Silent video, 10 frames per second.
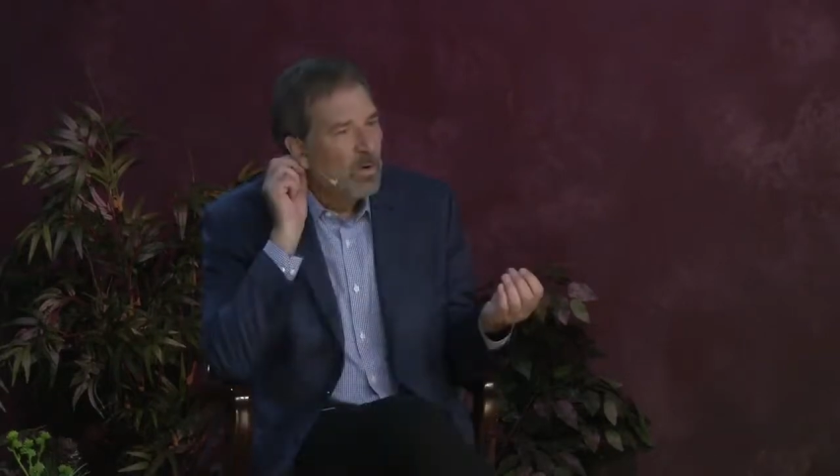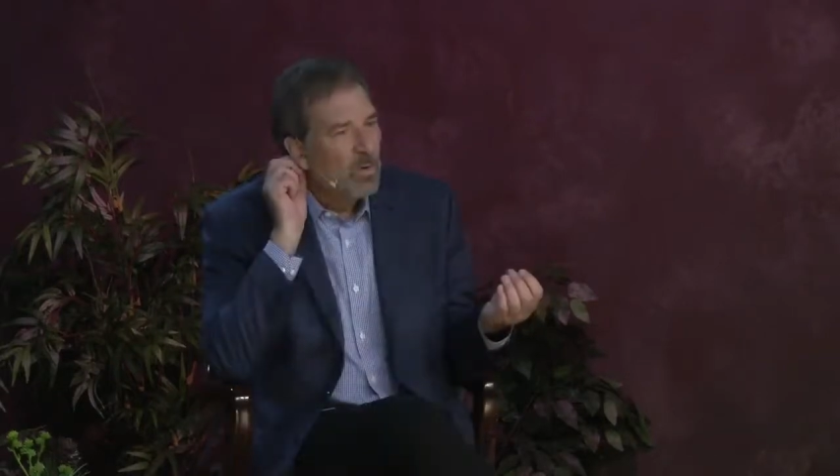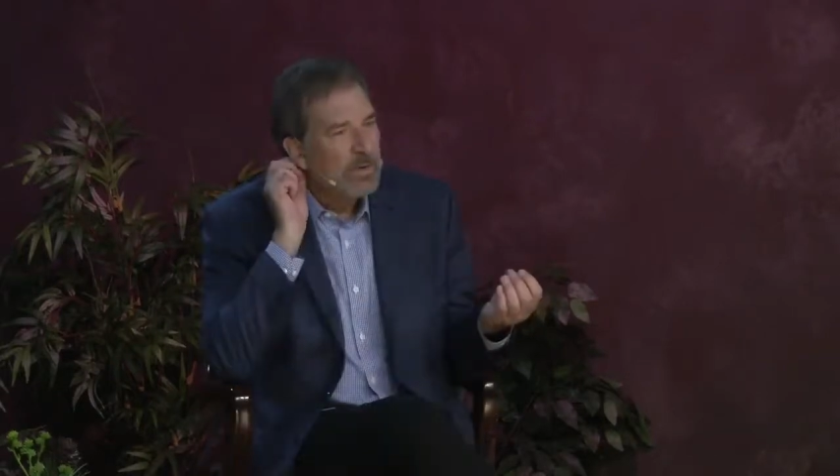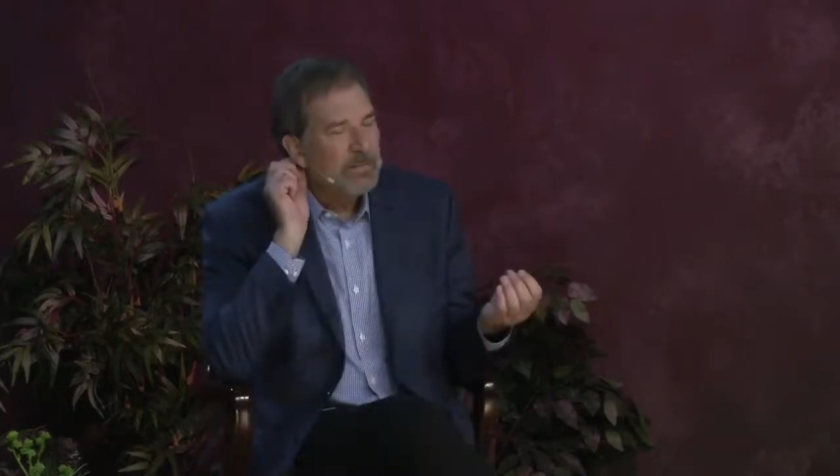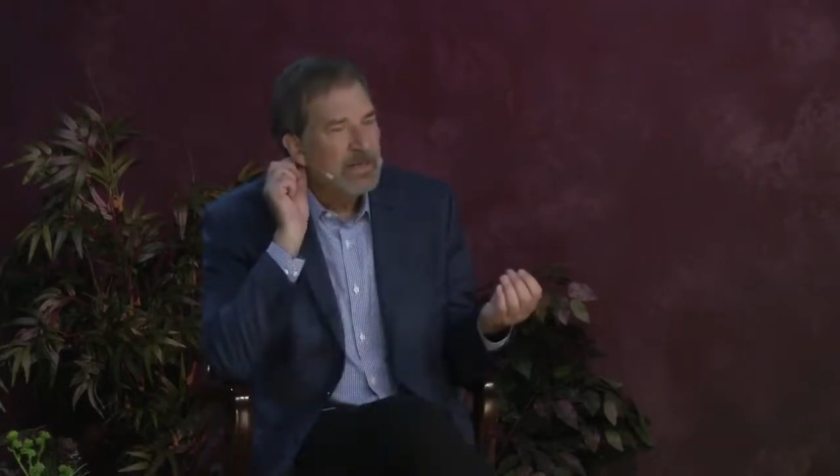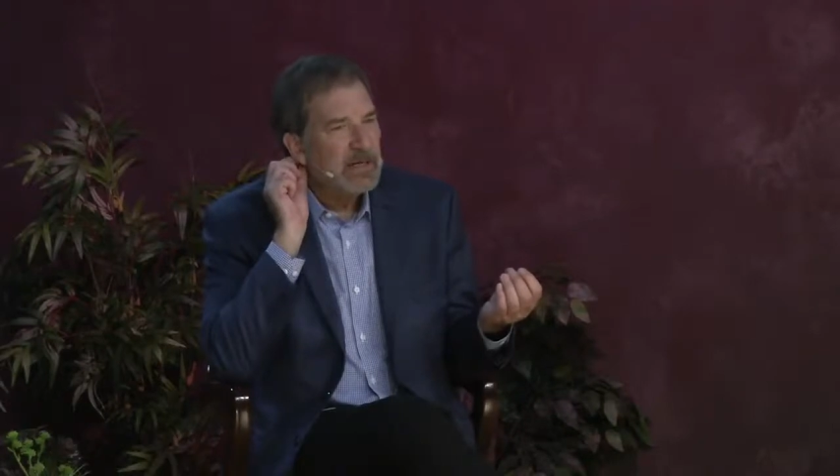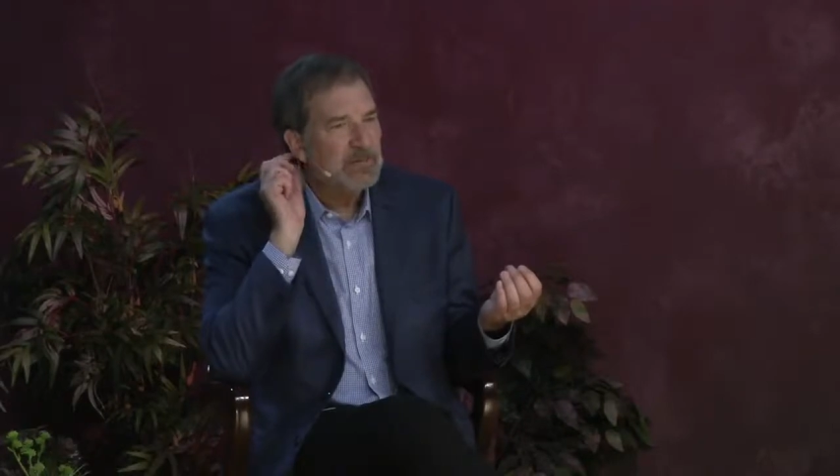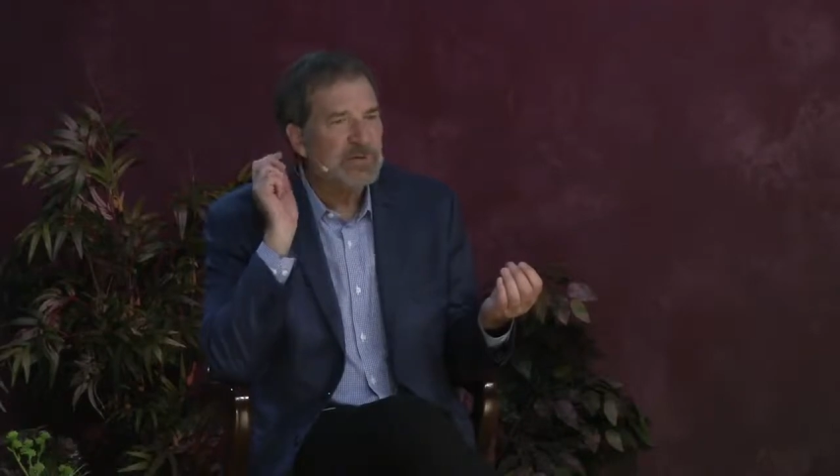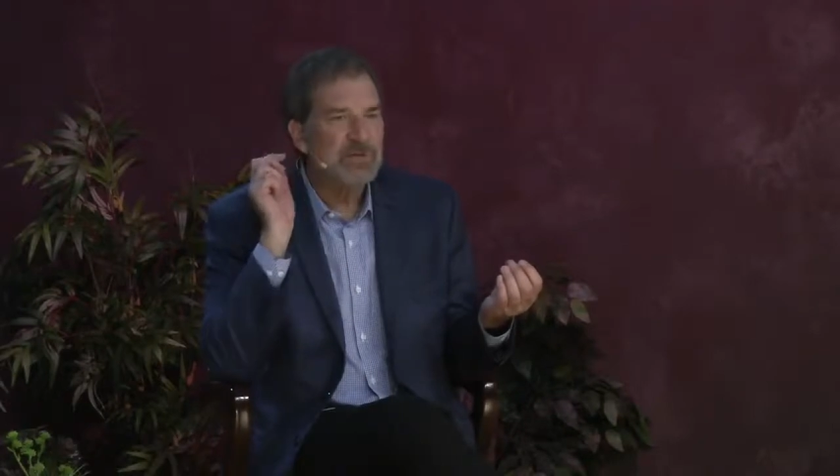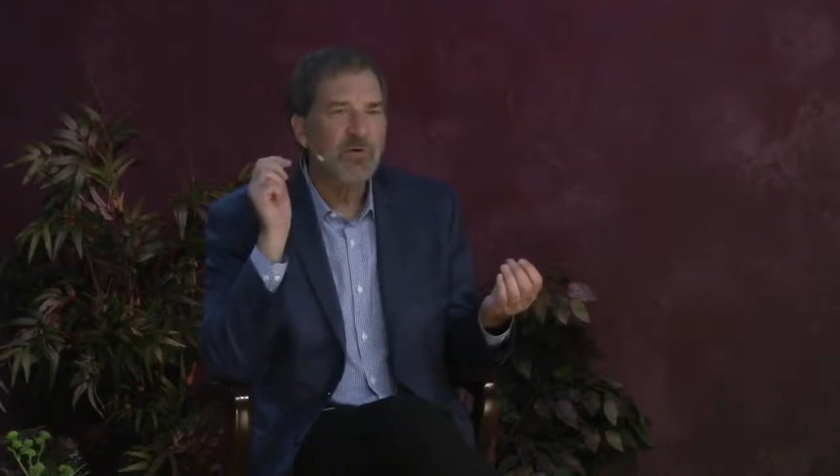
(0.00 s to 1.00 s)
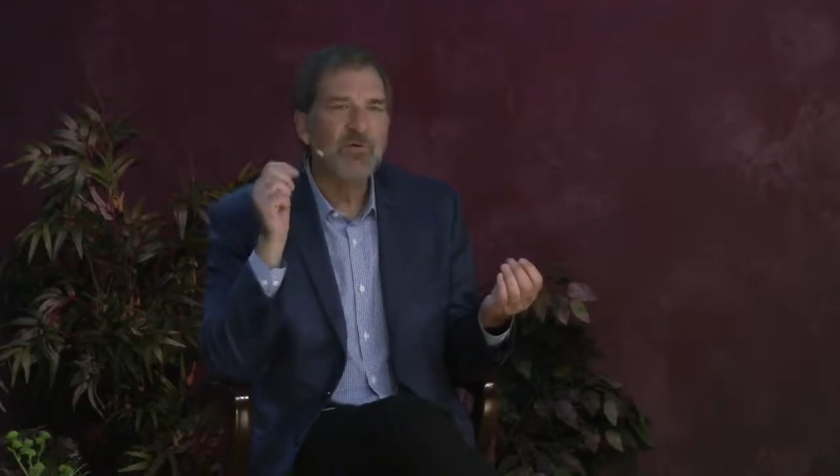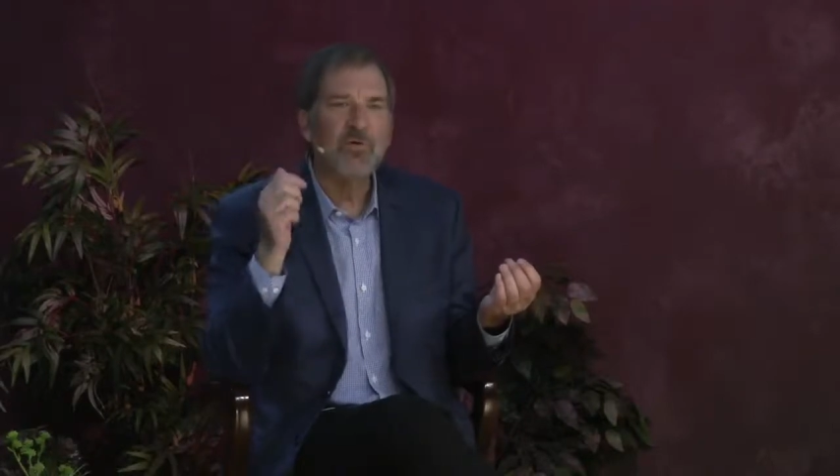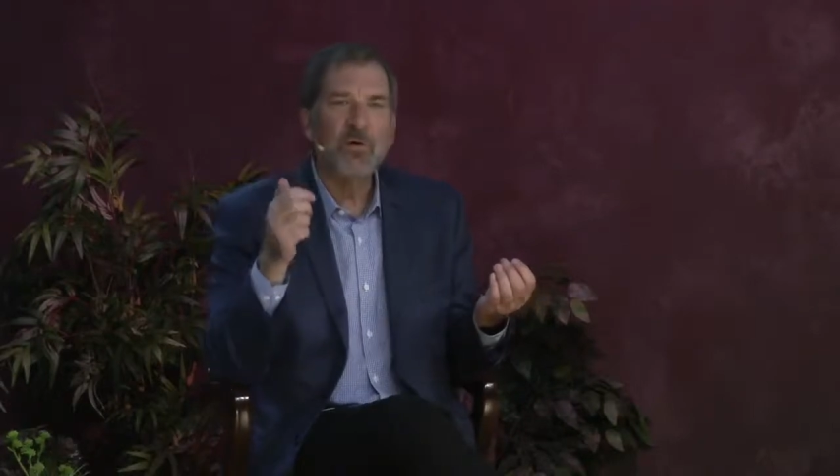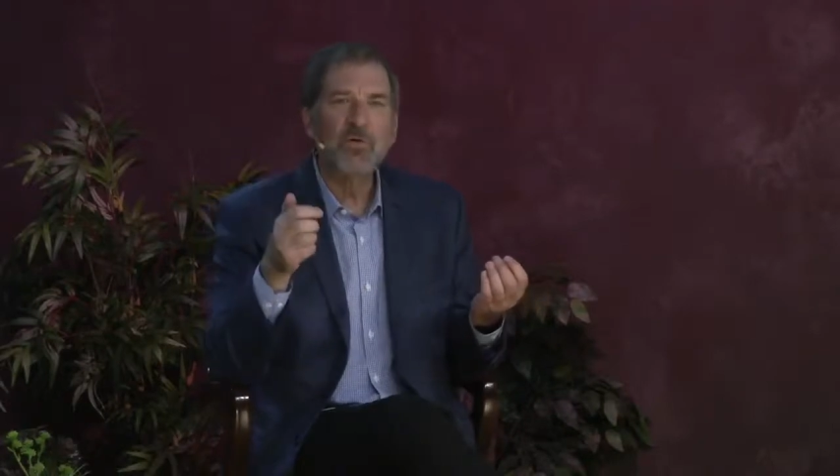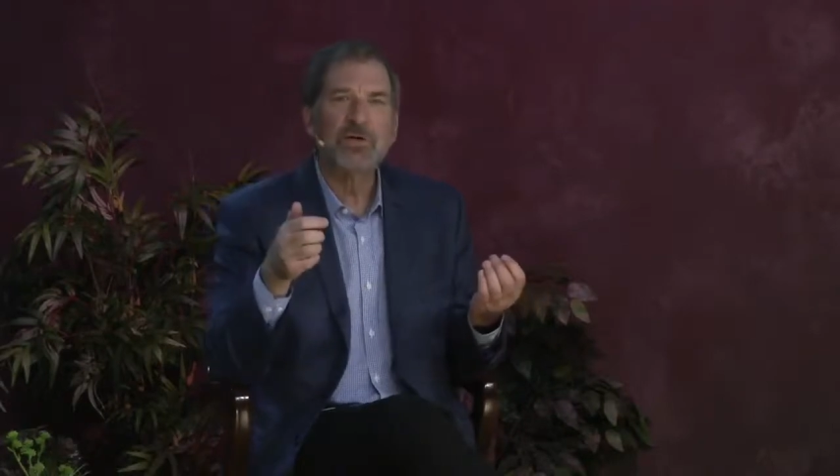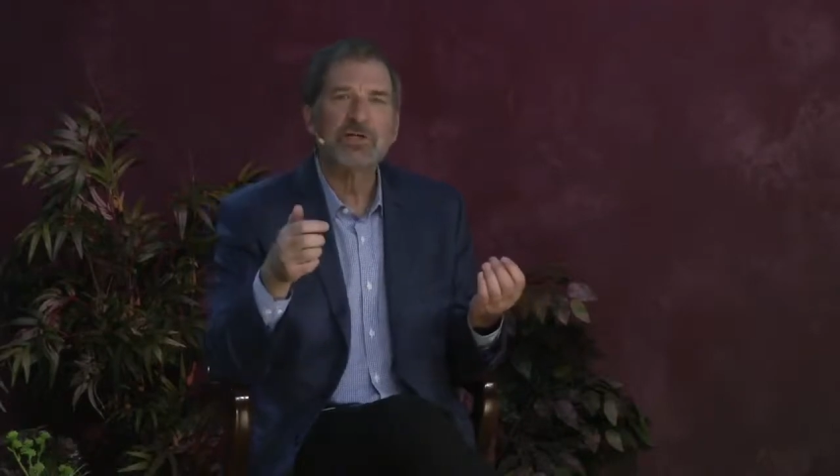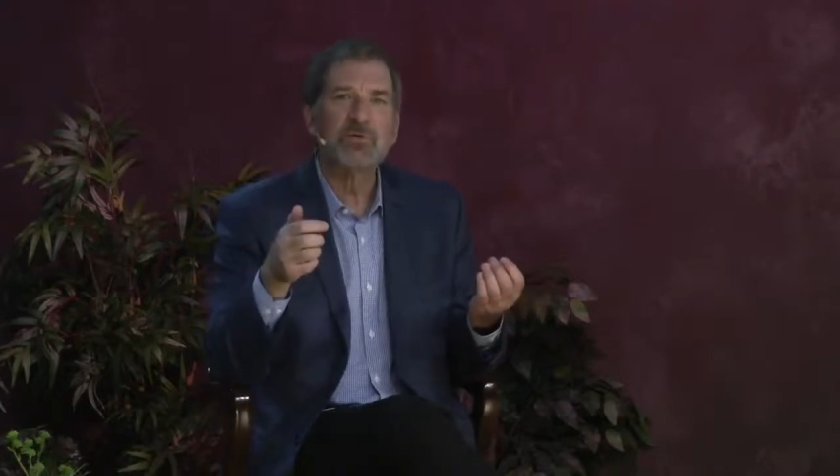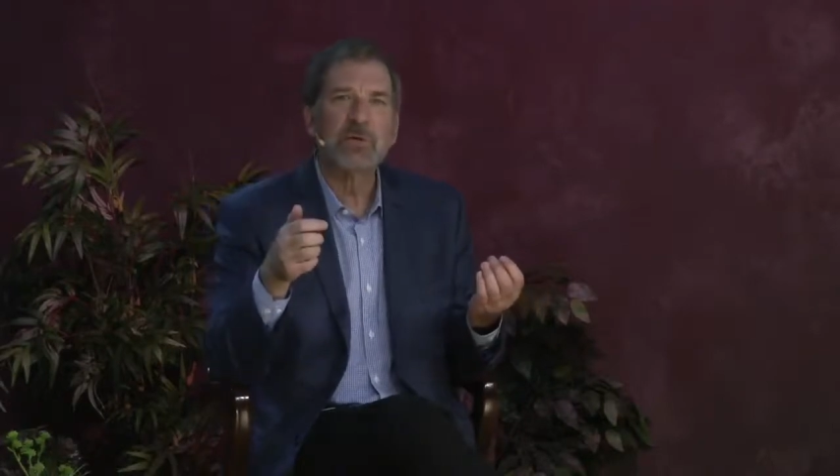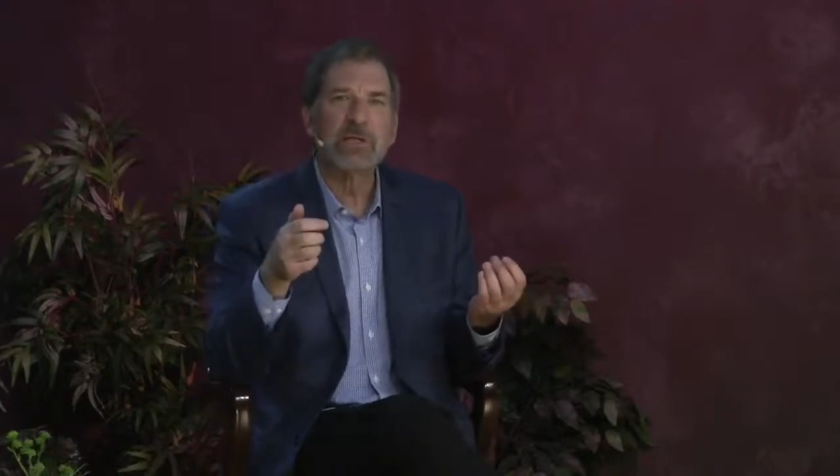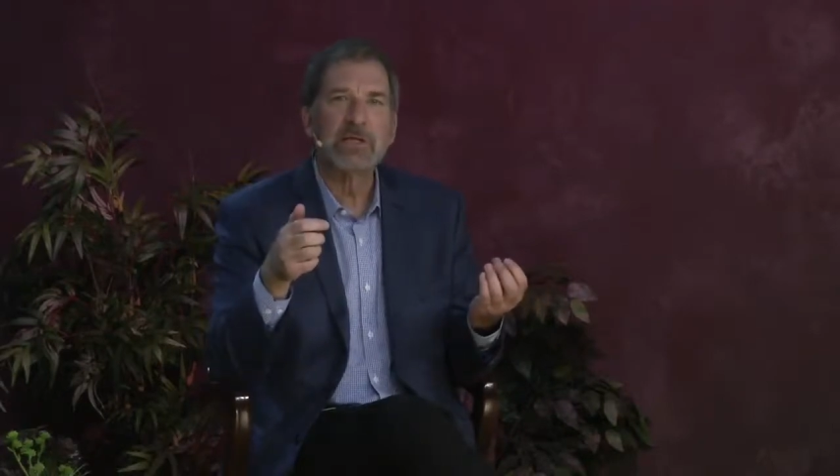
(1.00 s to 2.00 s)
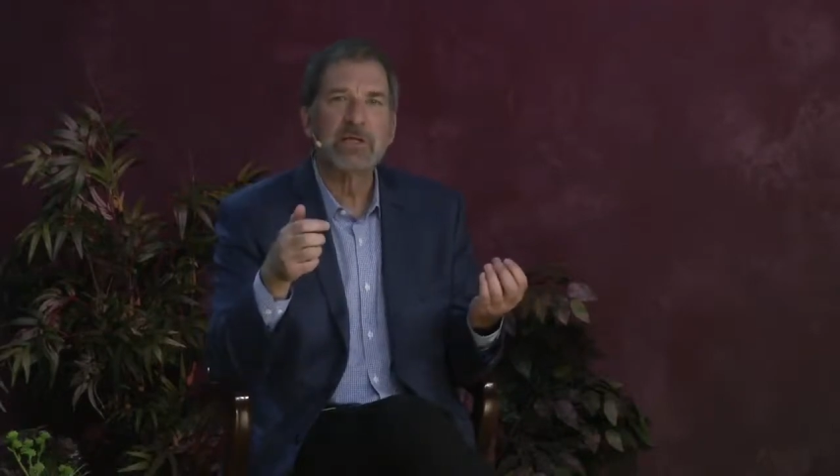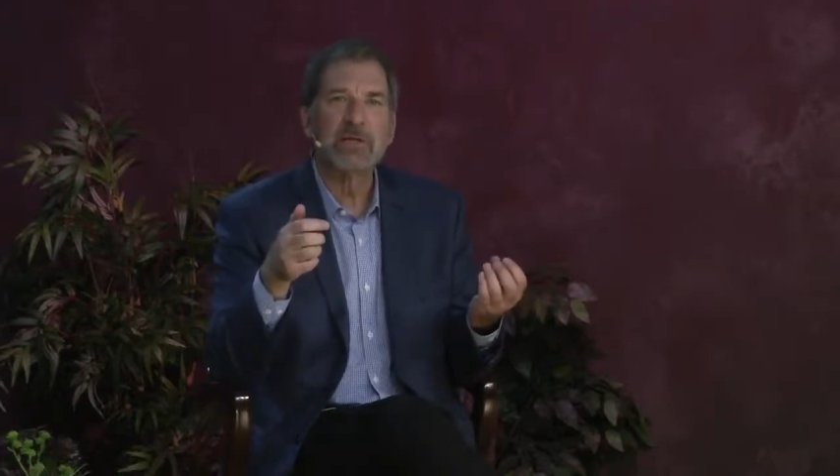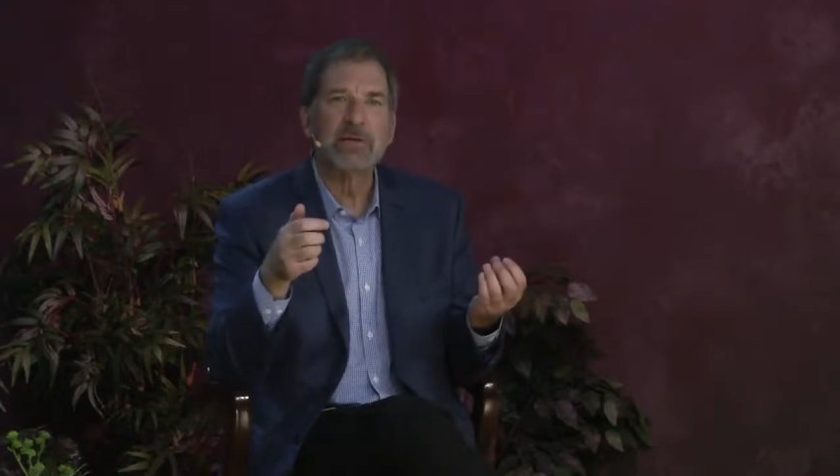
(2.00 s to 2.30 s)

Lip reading: When they become so focused within